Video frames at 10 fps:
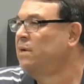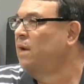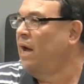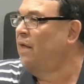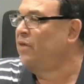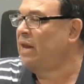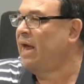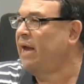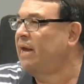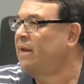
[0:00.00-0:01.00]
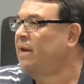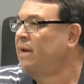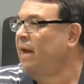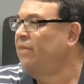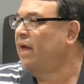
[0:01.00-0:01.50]
the land
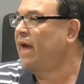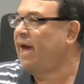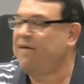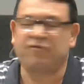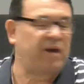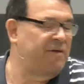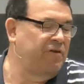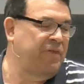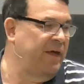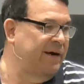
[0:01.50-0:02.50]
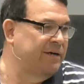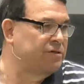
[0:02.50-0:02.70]
and the caves and everything else,